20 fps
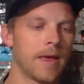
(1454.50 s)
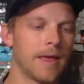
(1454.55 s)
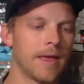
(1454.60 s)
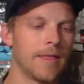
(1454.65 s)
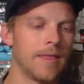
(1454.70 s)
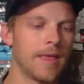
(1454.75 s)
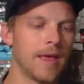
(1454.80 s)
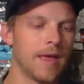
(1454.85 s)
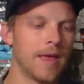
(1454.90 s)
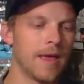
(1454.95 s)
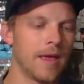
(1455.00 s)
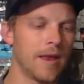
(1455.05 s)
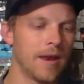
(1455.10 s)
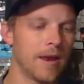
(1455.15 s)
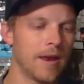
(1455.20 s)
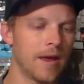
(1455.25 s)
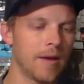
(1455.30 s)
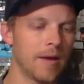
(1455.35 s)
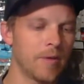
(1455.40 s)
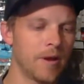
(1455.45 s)
And then
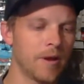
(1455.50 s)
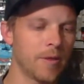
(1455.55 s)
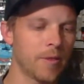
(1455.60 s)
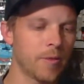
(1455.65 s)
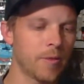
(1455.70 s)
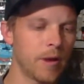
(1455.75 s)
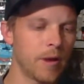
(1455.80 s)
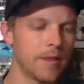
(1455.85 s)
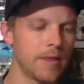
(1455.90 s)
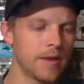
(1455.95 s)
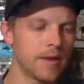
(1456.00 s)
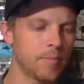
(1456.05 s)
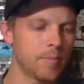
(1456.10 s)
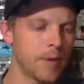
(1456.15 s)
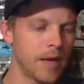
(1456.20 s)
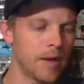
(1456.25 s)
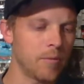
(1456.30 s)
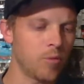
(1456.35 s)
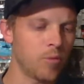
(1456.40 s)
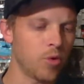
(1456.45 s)
I'm going to thread this
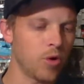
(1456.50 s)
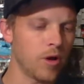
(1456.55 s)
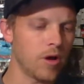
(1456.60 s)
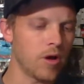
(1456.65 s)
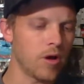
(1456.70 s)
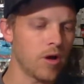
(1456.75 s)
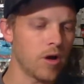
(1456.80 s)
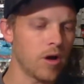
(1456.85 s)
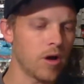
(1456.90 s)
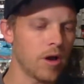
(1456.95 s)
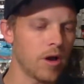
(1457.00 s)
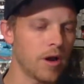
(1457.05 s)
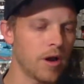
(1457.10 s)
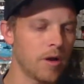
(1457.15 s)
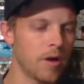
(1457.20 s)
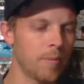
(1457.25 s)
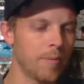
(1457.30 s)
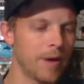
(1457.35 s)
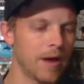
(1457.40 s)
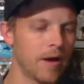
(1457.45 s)
bad boy on
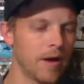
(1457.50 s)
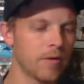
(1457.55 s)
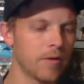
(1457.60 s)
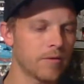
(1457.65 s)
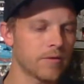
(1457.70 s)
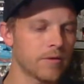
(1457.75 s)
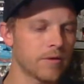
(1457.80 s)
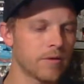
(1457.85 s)
about